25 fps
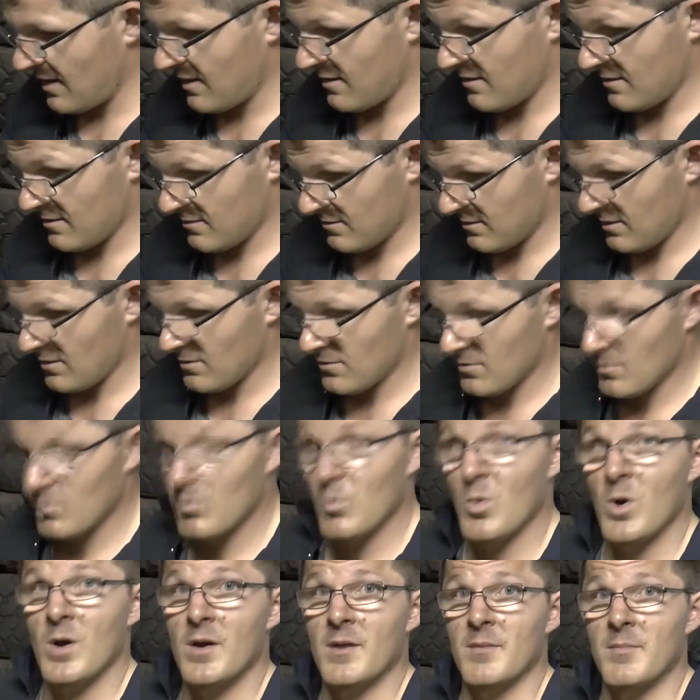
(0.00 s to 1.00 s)
and it does
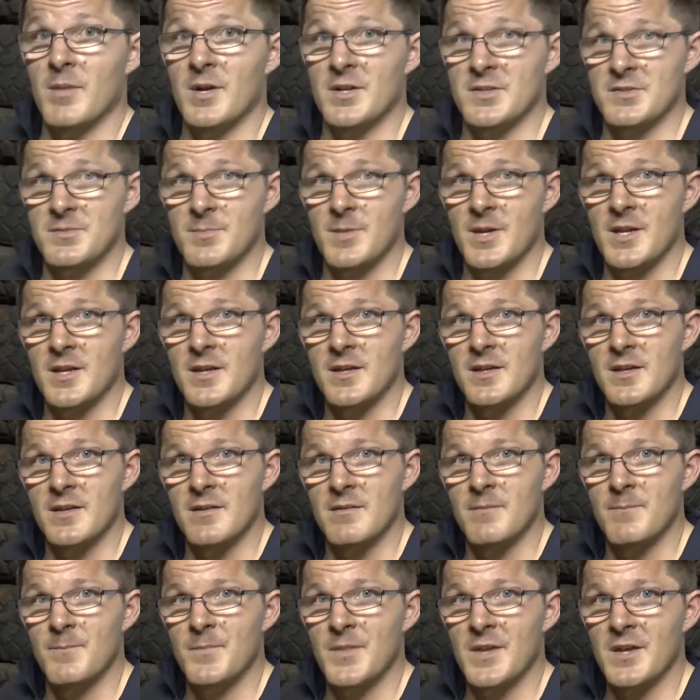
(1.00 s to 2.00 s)
work much better
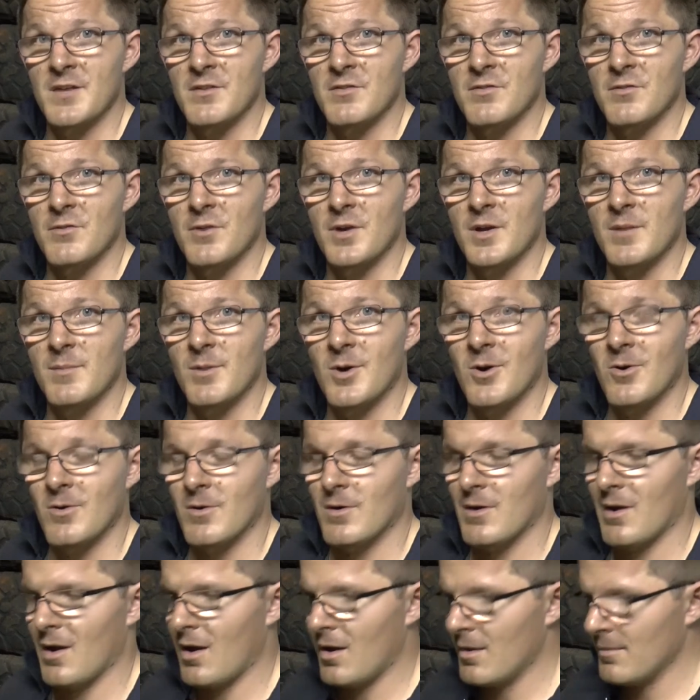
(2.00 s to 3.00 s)
in extreme
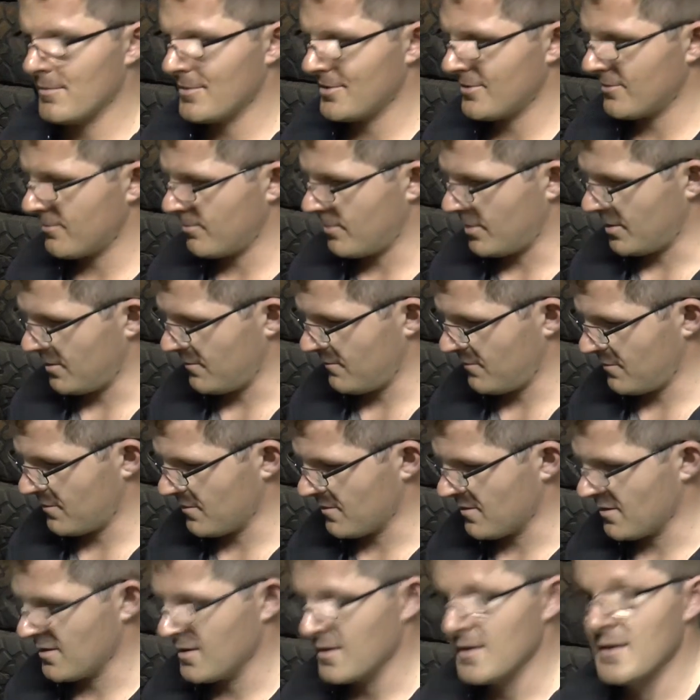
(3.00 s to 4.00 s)
hot climates, but
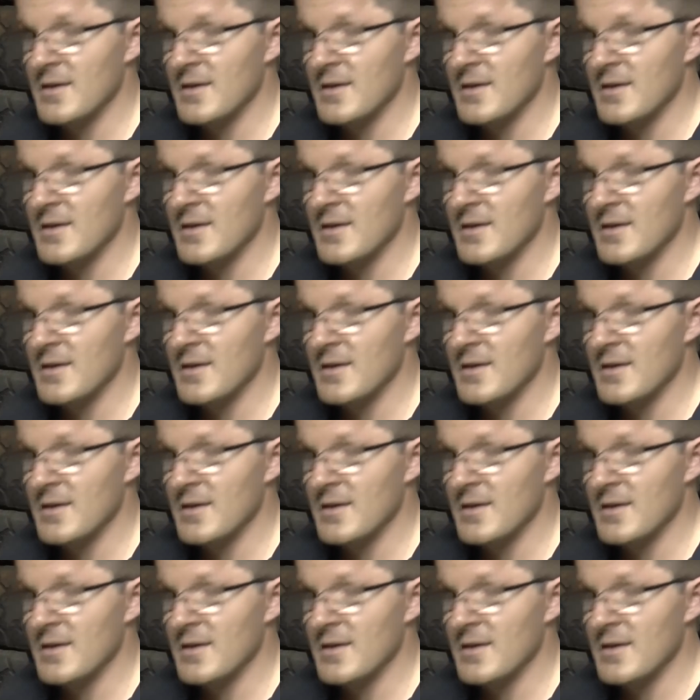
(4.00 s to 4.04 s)
for